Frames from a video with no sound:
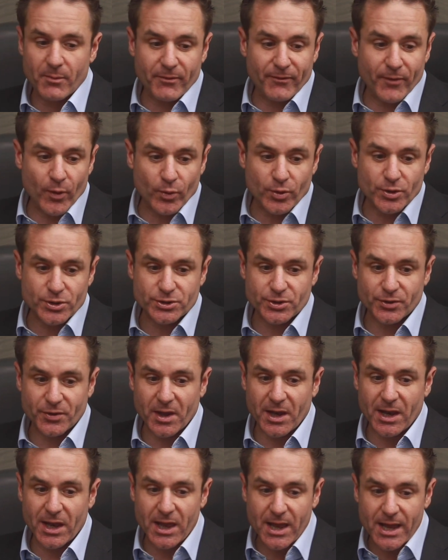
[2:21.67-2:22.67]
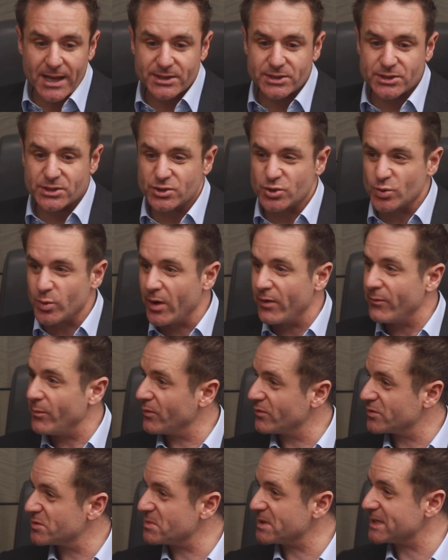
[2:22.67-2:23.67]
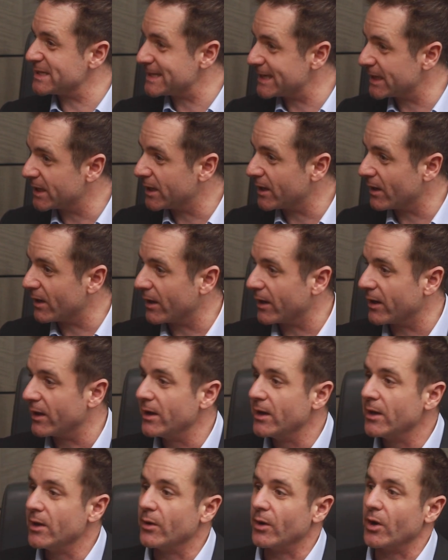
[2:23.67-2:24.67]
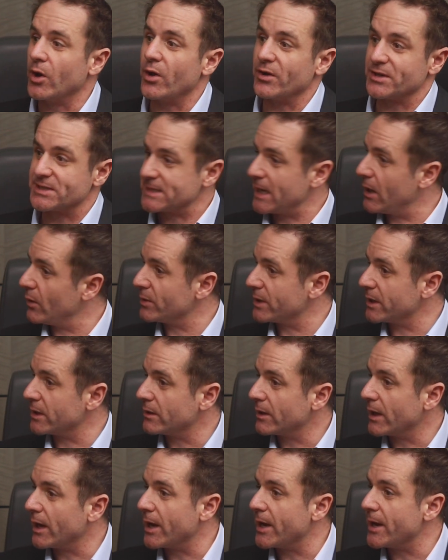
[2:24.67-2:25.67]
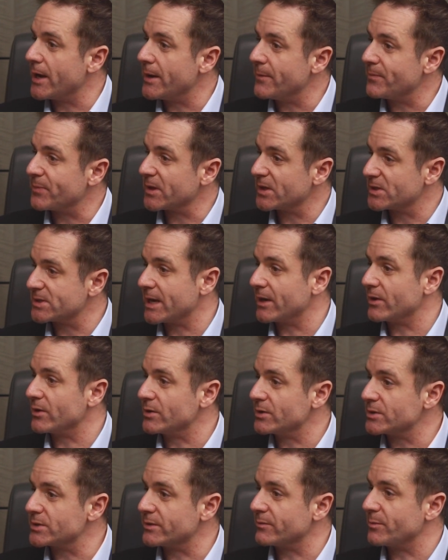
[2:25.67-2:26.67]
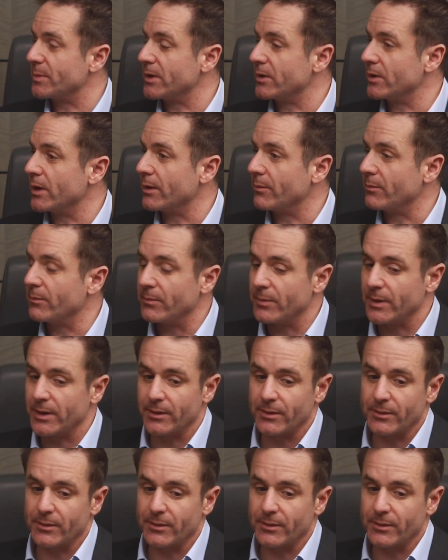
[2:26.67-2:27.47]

Focused on the last 12 months particularly, a lot of Saudi tenants have been